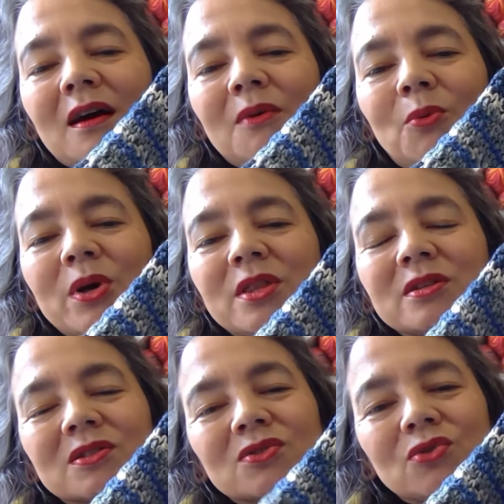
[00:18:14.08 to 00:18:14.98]
were the
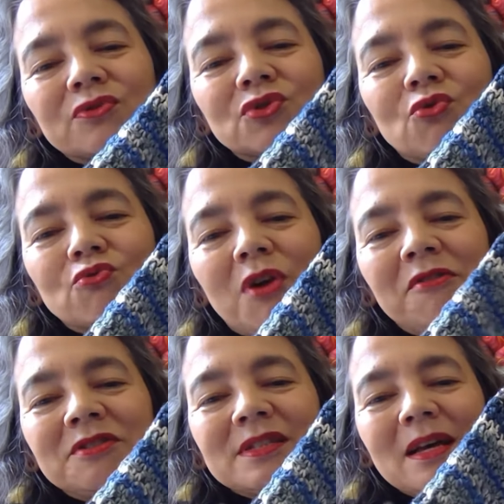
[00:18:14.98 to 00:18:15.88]
sort of short
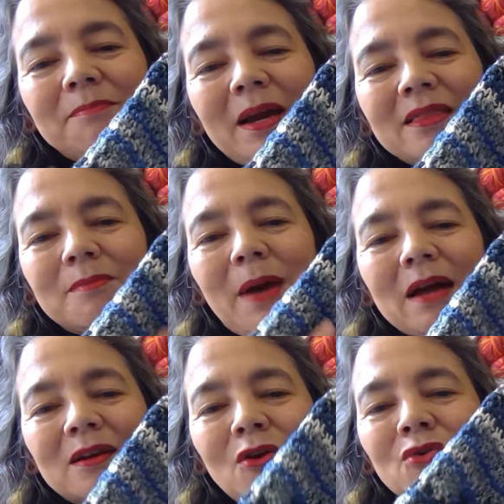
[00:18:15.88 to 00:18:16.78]
rows that made the
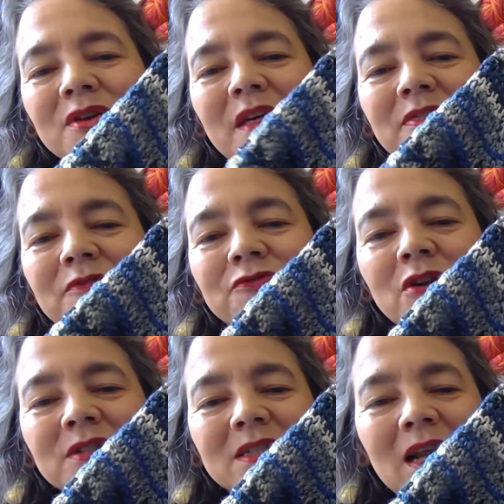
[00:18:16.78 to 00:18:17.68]
back longer than the
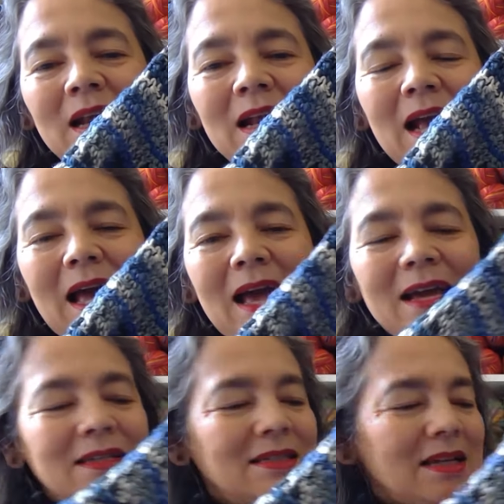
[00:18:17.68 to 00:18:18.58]
front.
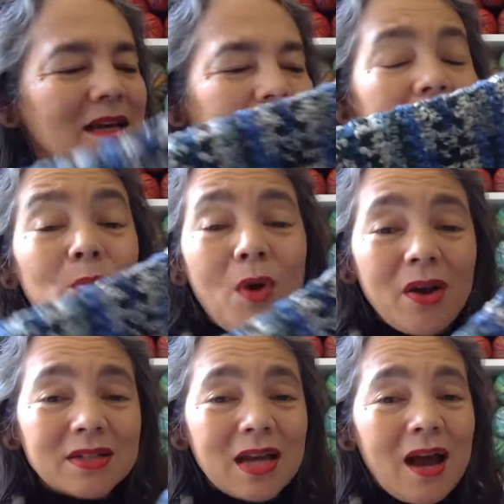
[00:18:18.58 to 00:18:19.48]
And it
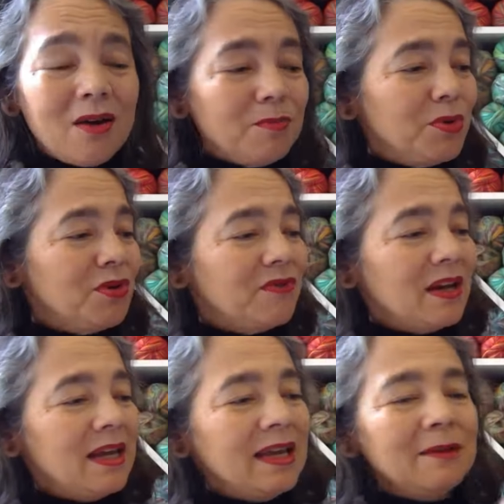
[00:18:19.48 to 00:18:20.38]
worked out
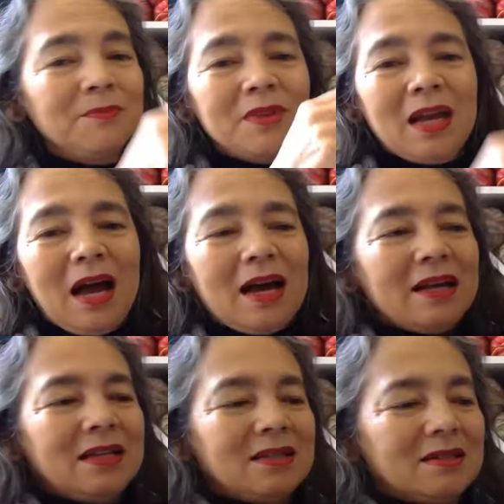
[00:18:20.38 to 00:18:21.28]
beautifully.
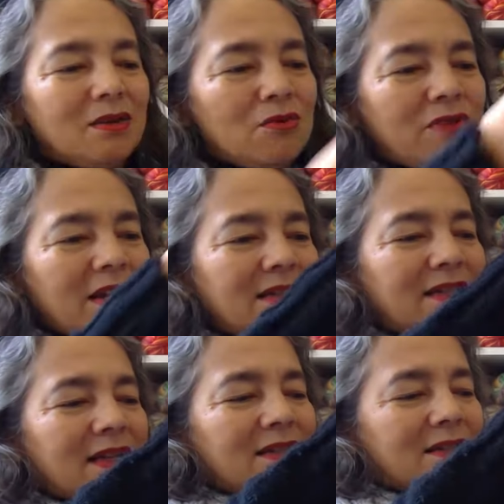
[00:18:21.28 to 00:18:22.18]
I already
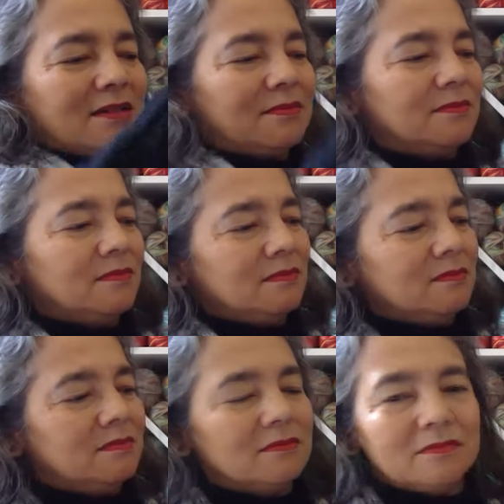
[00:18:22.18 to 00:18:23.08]
did
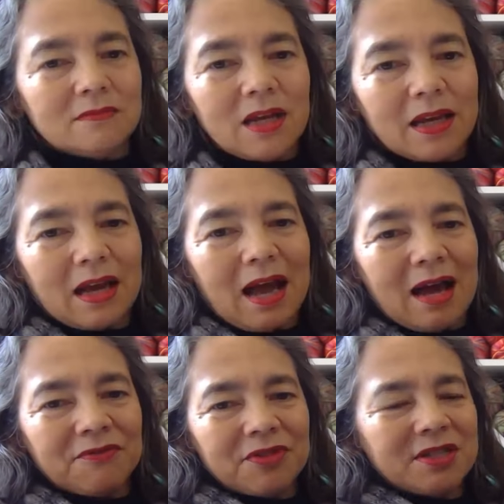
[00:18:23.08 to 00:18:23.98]
like
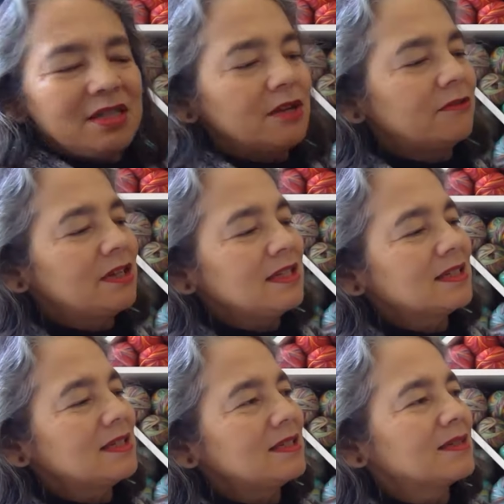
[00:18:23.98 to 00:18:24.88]
half the
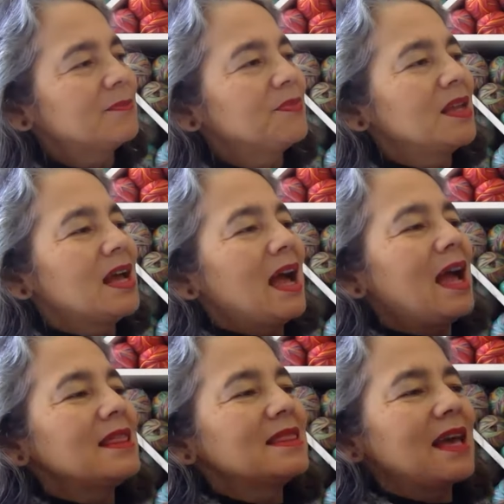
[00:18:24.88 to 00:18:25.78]
decreases,
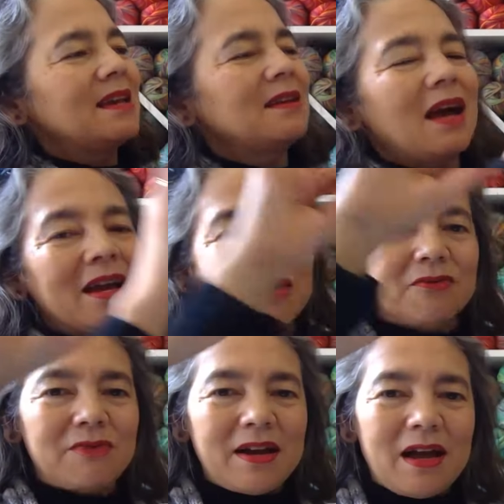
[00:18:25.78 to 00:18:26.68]
and then I
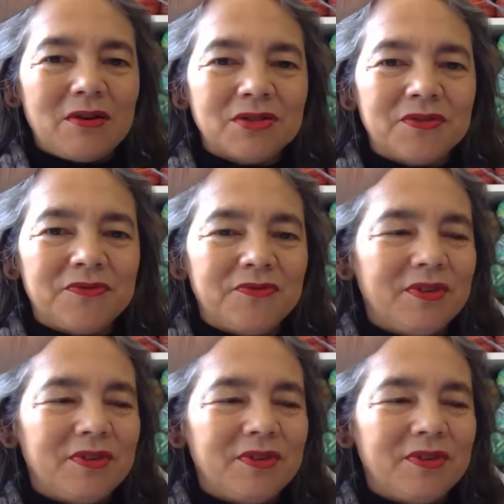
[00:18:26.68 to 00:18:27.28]
ran out of,